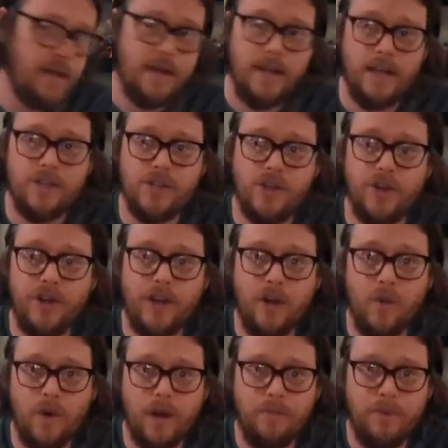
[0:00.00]
And so you're going to
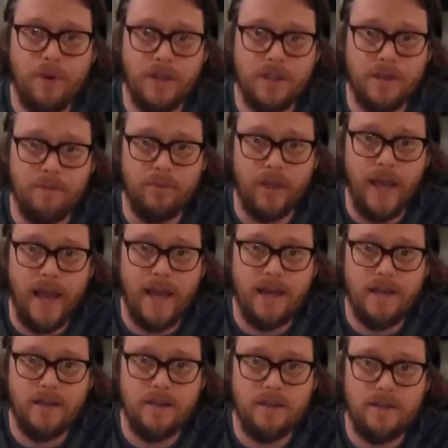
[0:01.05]
want to put the black
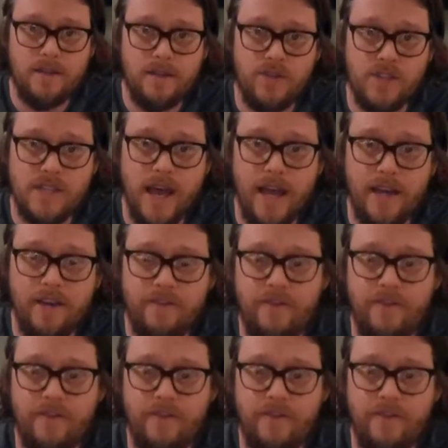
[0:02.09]
side